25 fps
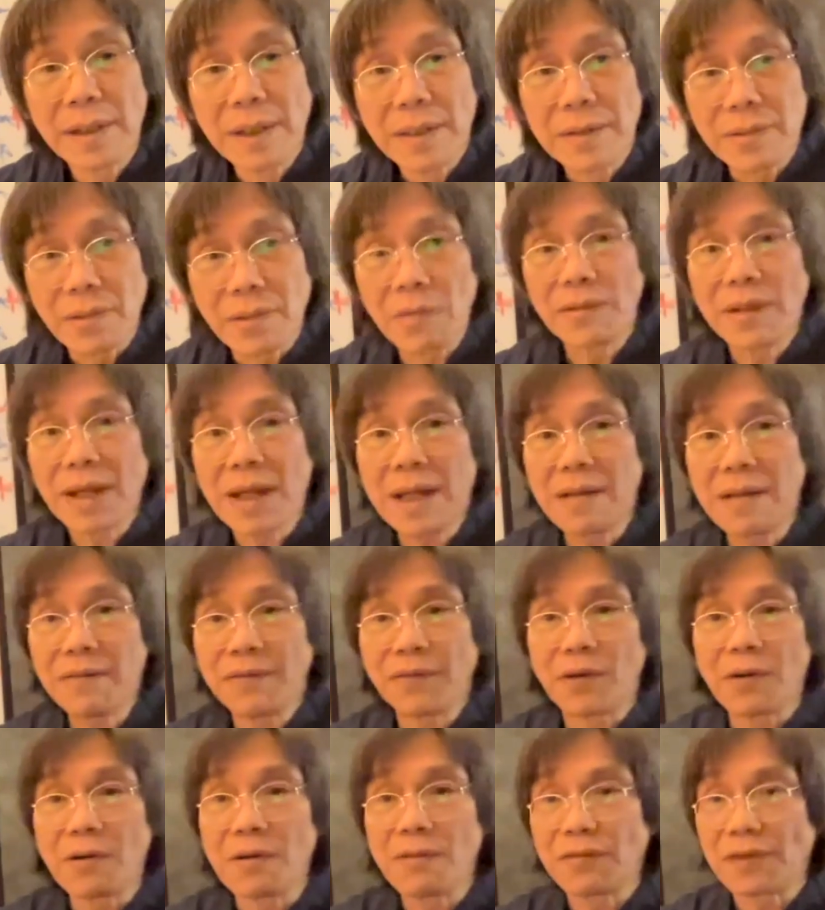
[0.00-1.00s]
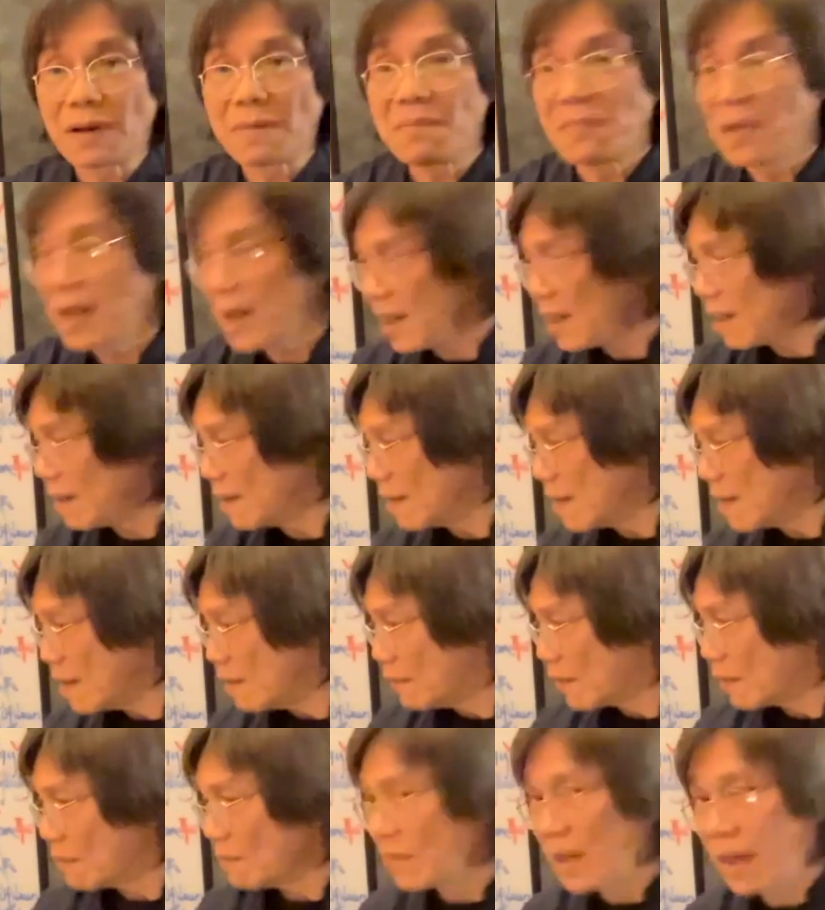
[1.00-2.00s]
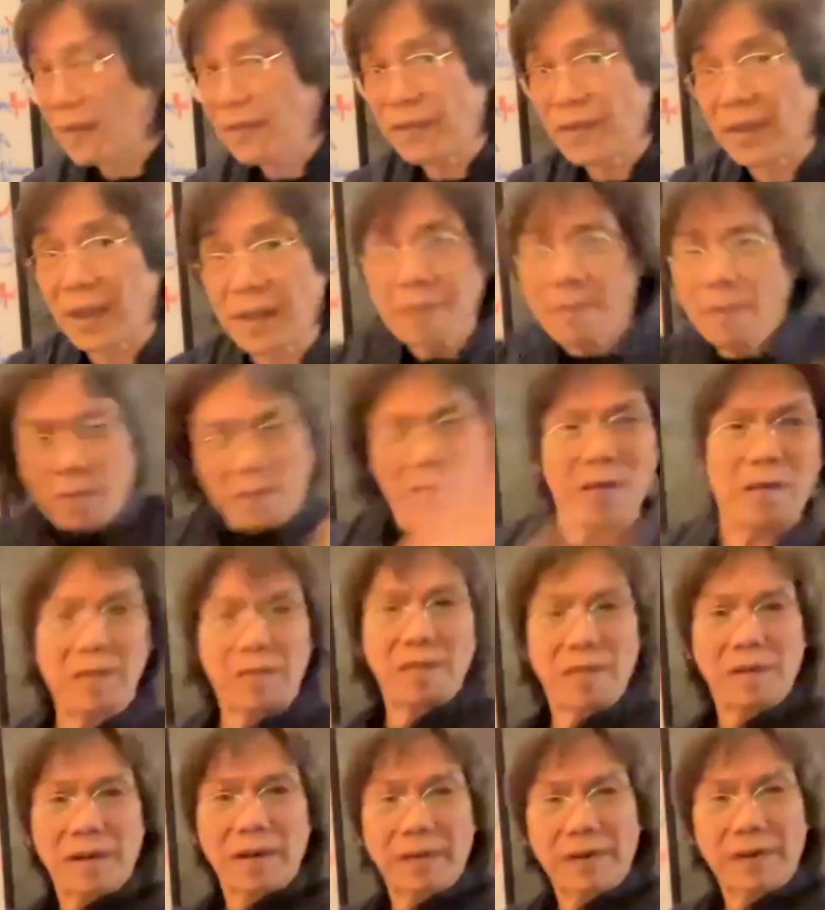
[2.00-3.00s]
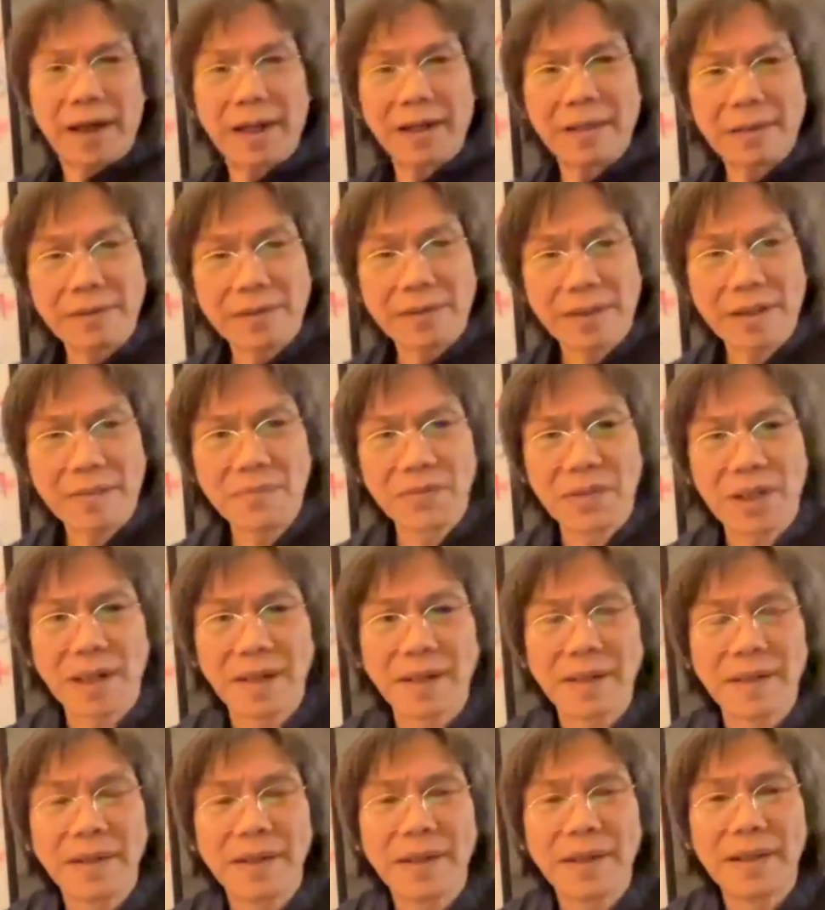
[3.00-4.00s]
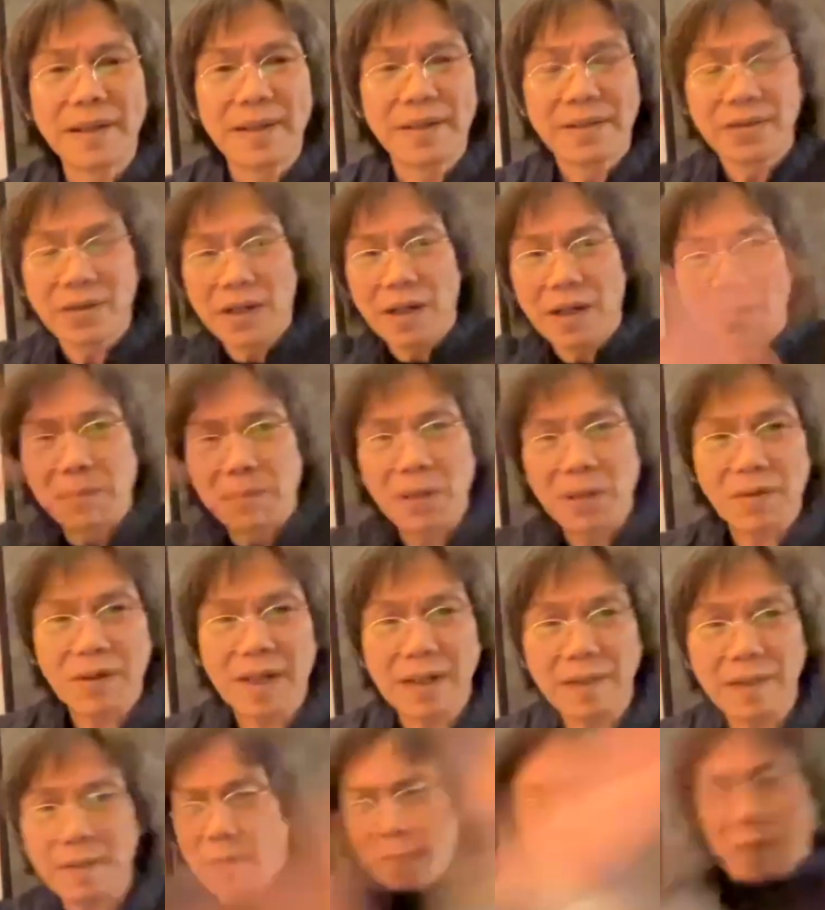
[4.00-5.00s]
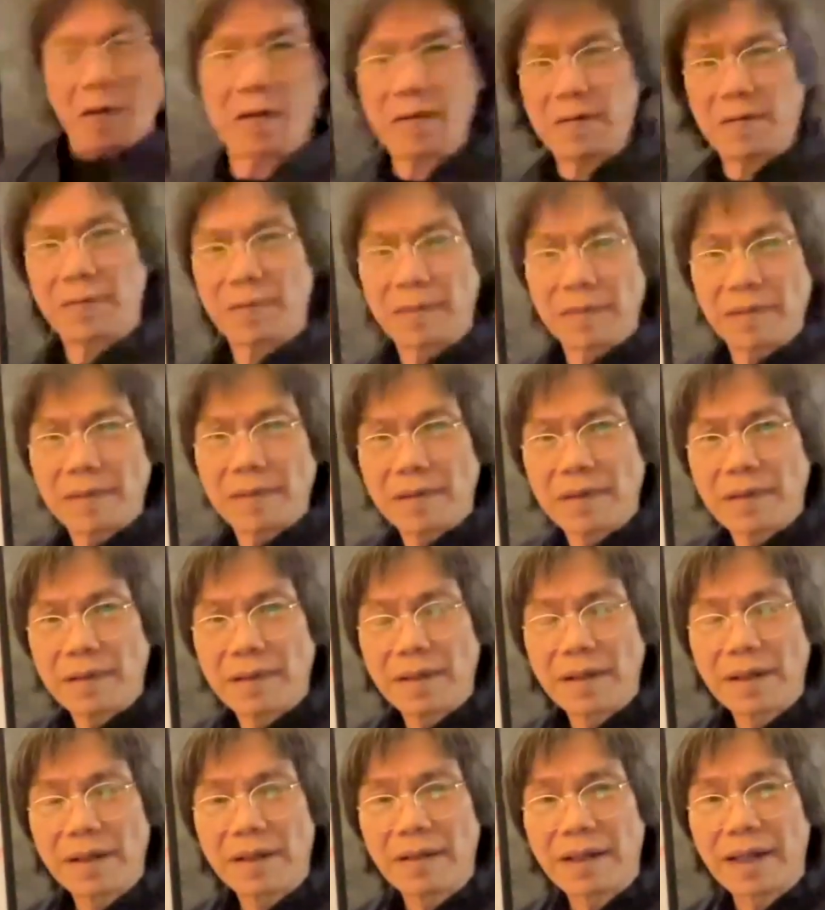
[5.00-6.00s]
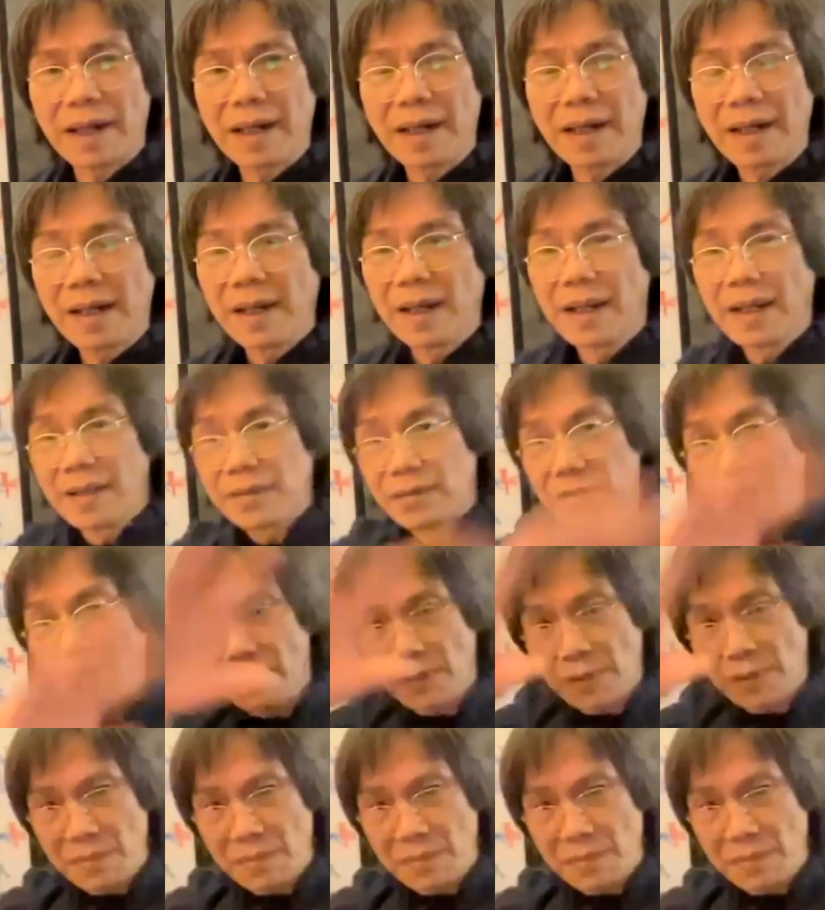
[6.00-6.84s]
So therefore, from here, from nothing, right, something. So I block it. Okay. So from